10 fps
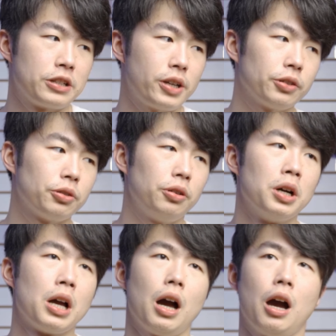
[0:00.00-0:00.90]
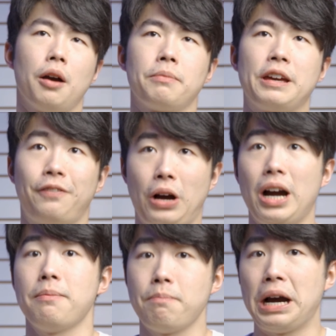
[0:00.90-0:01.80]
in general, if
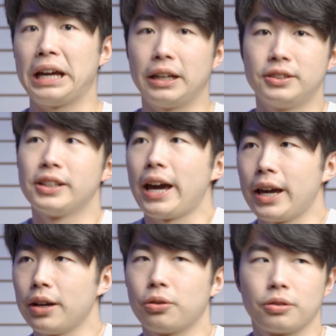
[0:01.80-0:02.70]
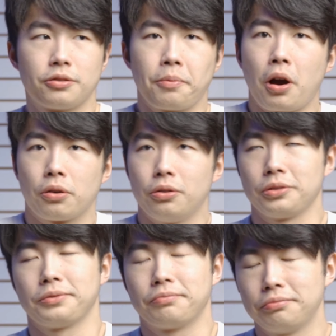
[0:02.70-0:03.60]
I'm buying it today or tomorrow
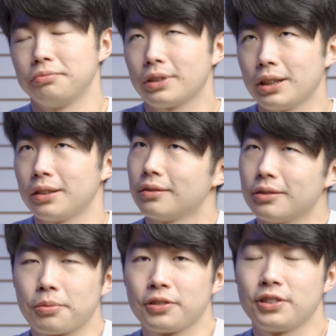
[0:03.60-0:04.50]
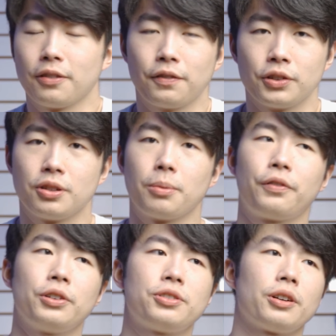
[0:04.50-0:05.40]
or in the foreseeable
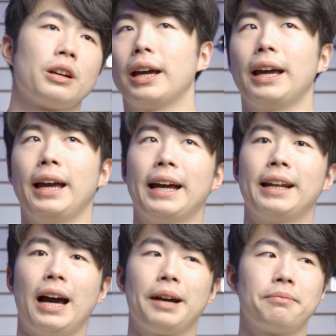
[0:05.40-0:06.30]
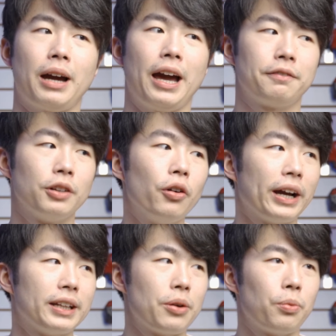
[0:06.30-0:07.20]
future, and I have no
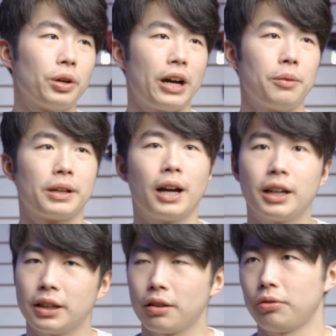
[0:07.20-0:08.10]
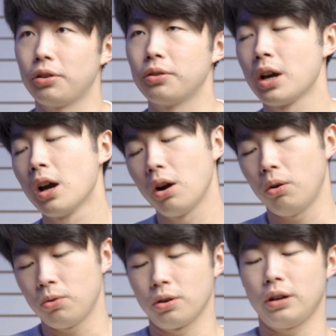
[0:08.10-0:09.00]
idea what I'll be cutting it through,
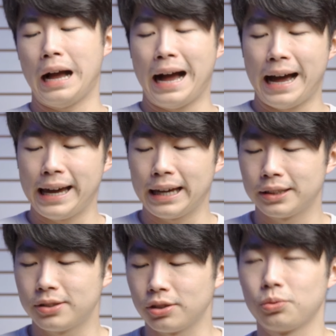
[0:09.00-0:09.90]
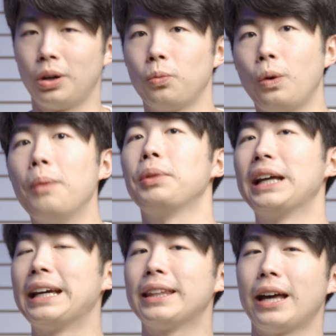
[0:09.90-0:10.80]
or I just want one
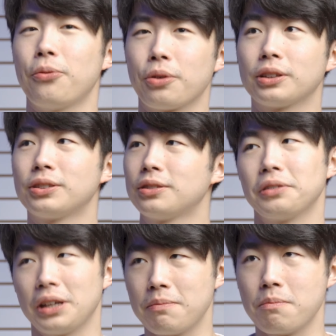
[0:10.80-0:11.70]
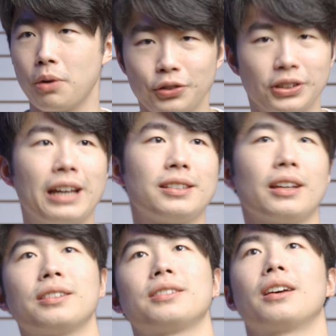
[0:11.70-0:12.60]
blade that works in most
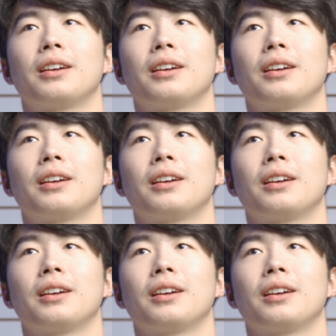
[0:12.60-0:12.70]
cases